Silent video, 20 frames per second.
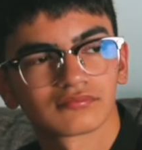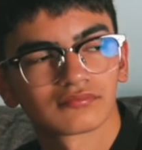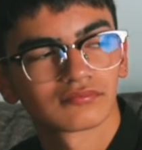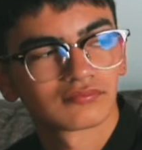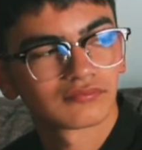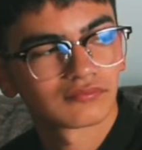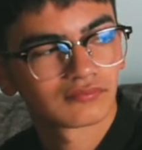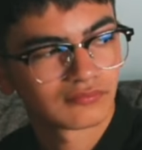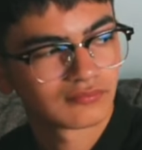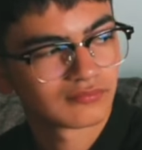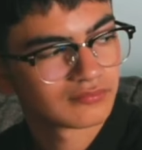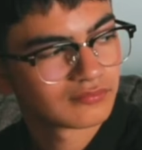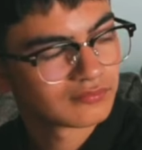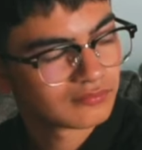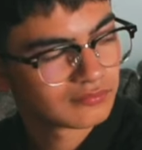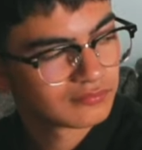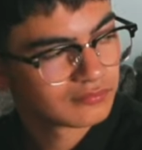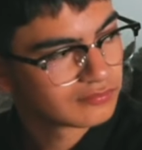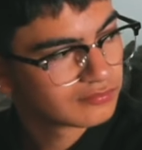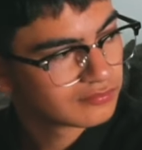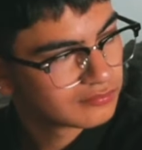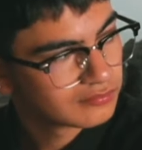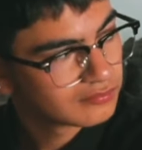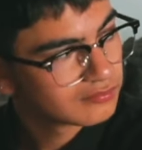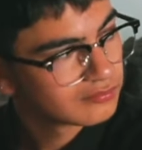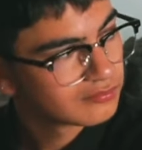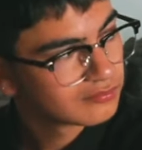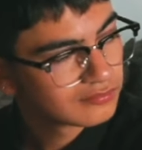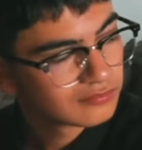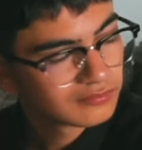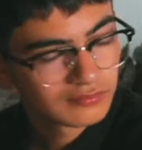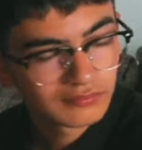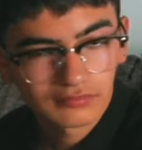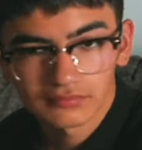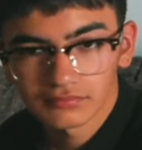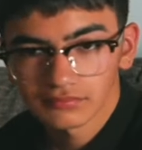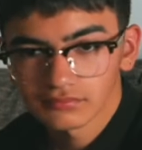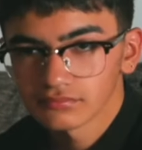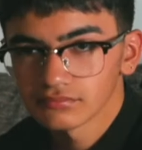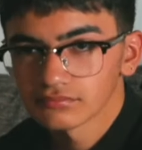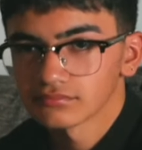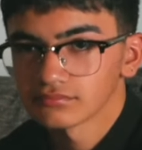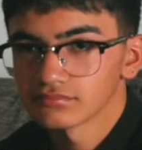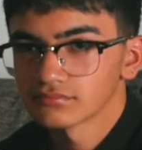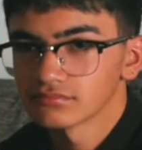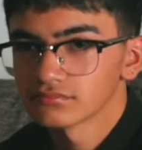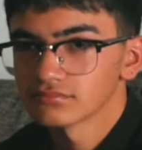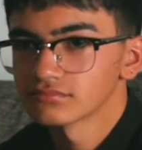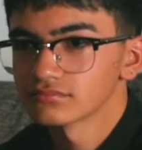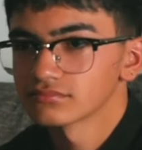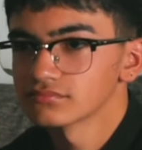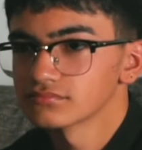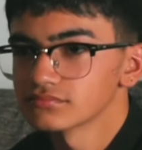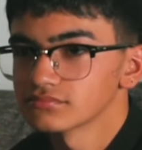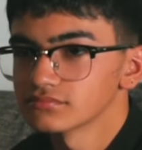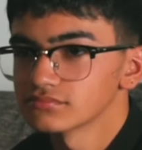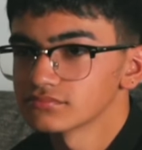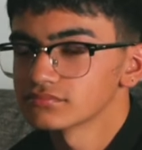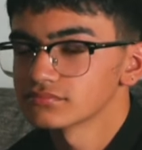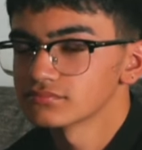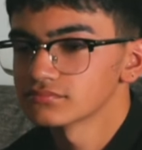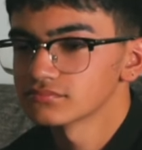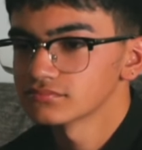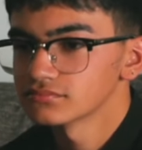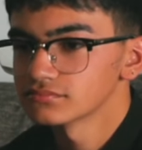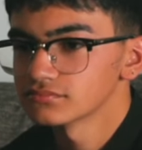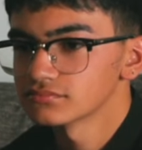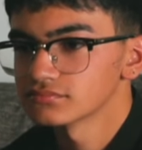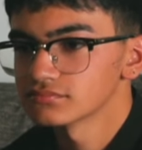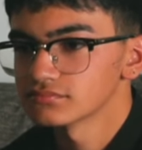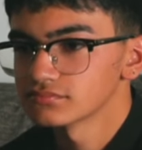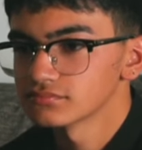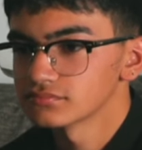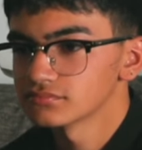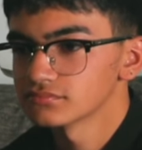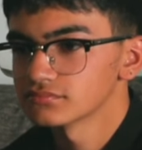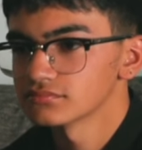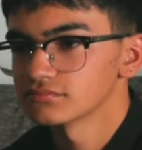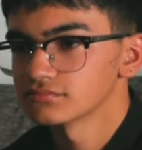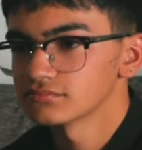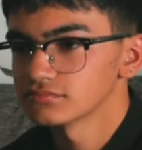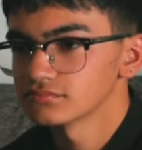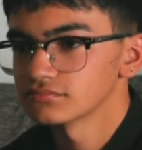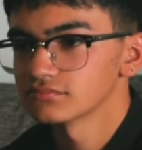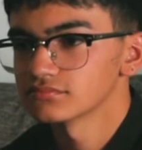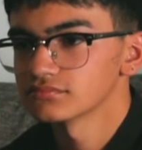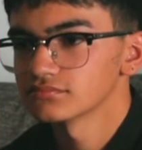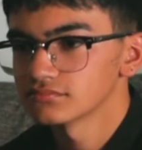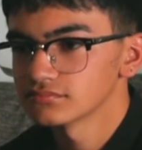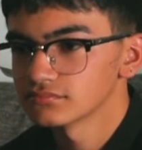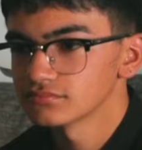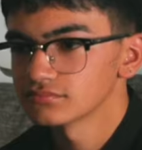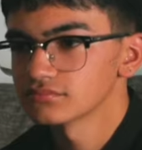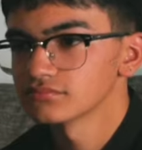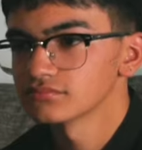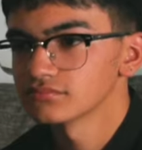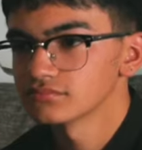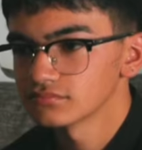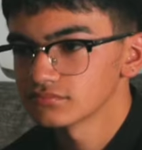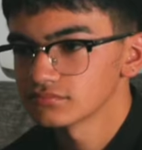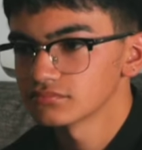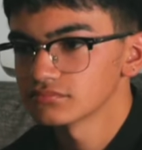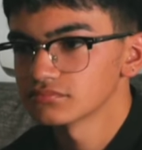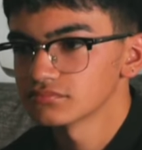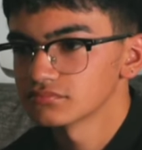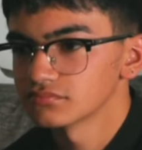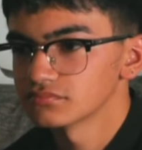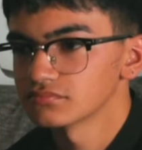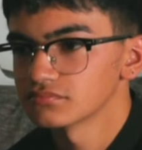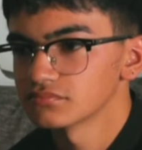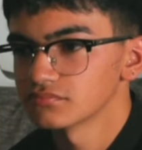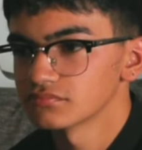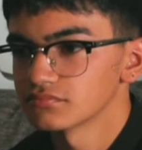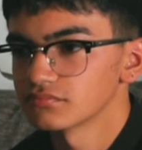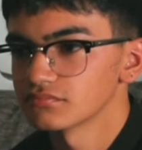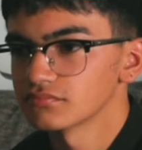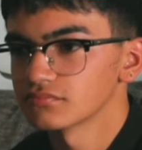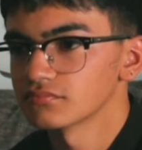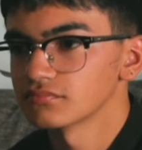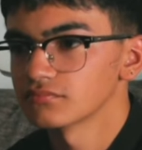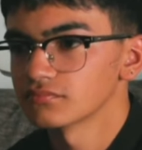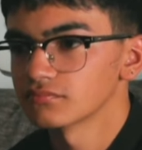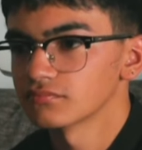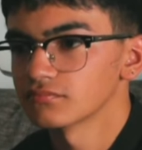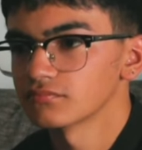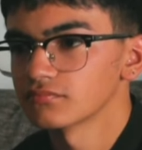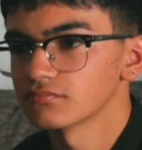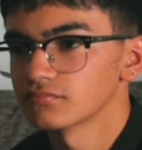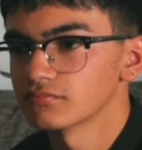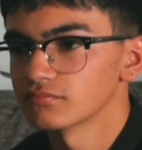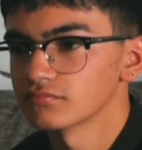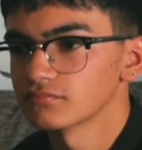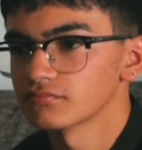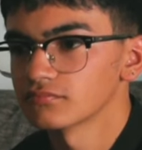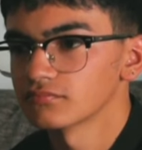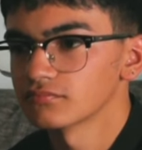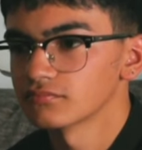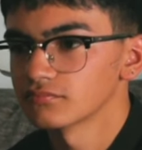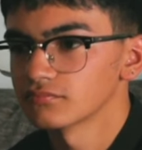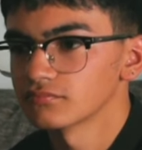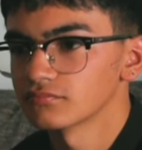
(not speaking)